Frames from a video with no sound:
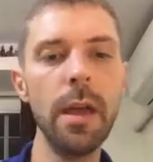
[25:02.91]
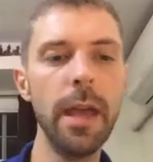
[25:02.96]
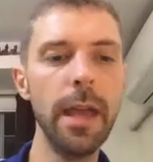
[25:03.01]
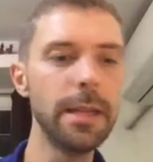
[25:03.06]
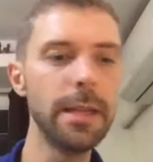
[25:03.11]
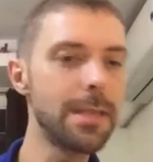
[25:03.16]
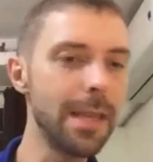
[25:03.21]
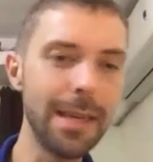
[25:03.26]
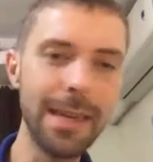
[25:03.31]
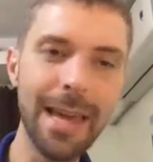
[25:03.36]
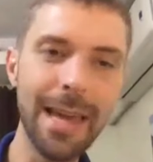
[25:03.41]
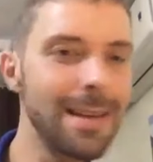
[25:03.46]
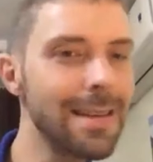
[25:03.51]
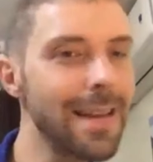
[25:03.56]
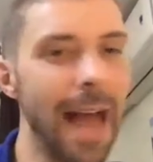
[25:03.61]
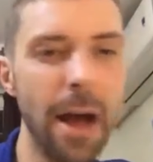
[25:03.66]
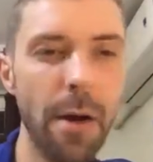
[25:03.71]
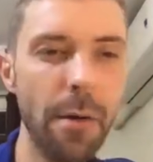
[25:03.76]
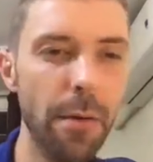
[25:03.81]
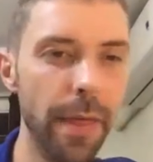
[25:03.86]
is to get
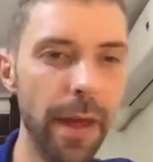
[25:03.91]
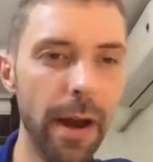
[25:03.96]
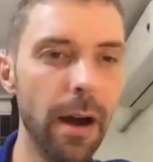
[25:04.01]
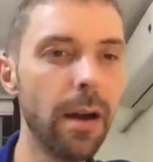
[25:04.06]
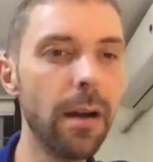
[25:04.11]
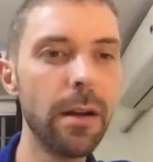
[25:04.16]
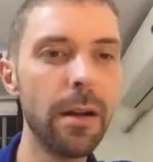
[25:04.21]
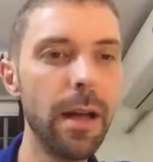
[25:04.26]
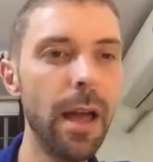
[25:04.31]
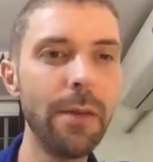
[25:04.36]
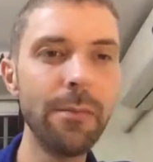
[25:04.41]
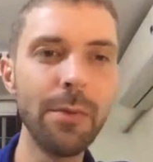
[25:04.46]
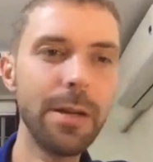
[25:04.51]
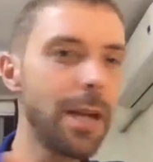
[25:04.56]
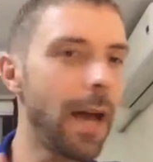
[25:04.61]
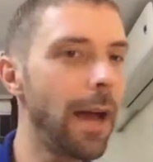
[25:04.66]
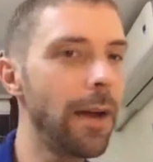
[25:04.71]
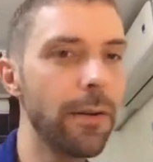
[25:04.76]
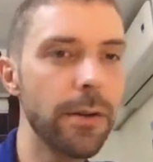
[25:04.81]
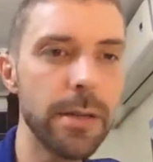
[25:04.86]
down there and
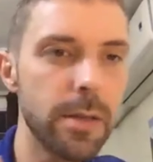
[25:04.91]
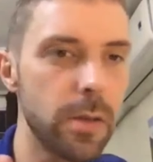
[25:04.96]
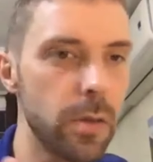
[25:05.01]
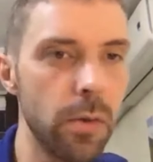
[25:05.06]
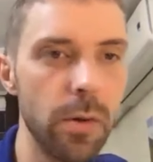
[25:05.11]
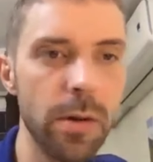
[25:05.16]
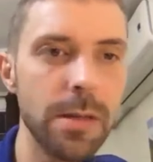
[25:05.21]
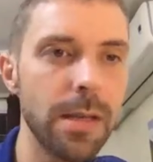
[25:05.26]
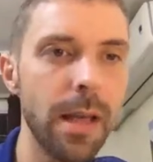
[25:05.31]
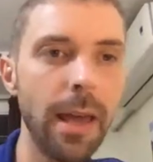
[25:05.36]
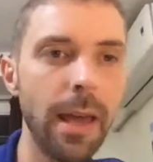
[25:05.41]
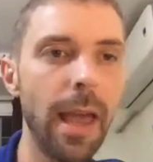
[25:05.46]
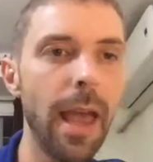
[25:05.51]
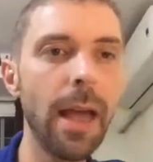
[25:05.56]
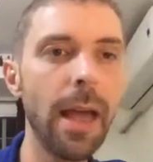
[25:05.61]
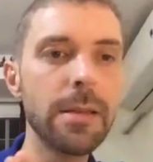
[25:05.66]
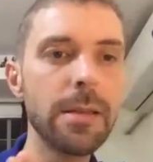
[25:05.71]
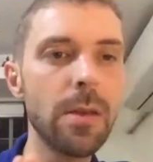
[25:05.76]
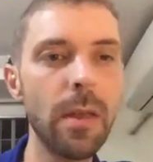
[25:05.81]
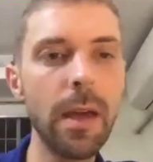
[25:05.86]
retire as soon as they
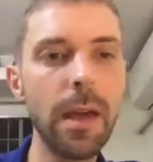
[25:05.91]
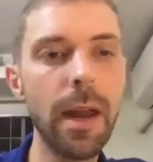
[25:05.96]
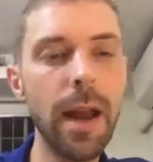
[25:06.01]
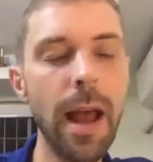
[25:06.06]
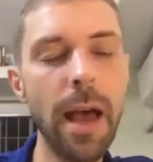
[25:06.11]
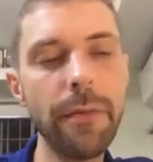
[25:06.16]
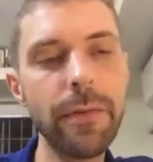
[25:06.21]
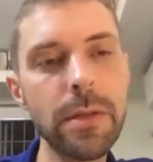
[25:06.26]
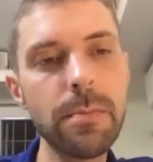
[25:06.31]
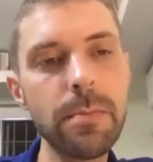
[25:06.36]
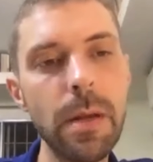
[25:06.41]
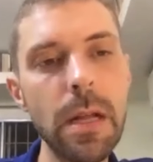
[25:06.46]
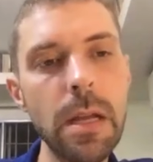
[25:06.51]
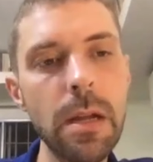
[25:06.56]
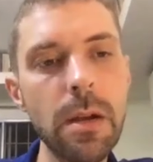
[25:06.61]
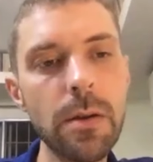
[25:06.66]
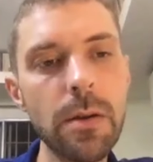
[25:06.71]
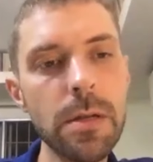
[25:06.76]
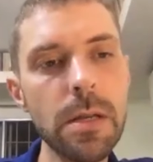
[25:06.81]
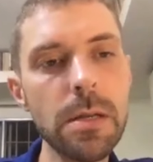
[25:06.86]
can so they can have as many
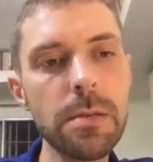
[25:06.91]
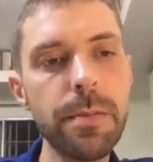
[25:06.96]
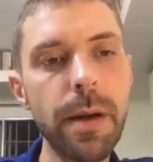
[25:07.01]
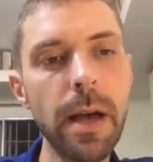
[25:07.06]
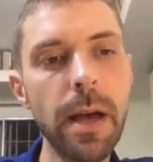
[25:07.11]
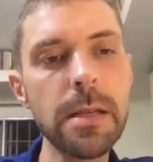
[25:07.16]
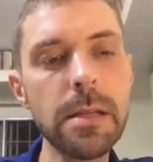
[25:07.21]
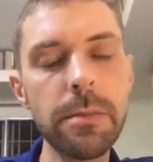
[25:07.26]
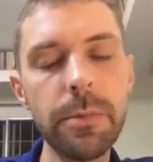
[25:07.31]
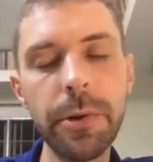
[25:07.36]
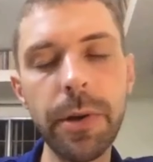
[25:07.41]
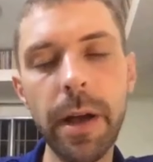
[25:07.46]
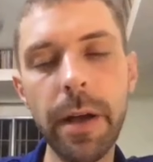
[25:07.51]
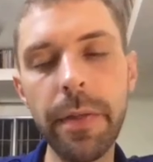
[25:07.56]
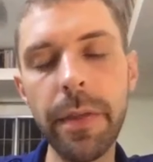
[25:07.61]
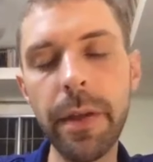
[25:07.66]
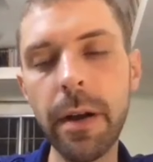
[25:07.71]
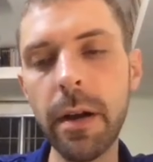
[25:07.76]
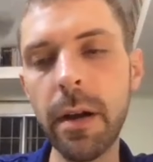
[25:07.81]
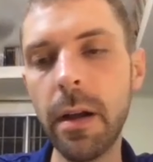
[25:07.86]
years as possible down
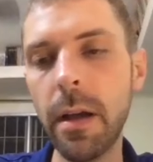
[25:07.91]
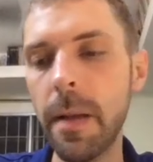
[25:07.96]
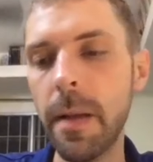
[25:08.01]
there.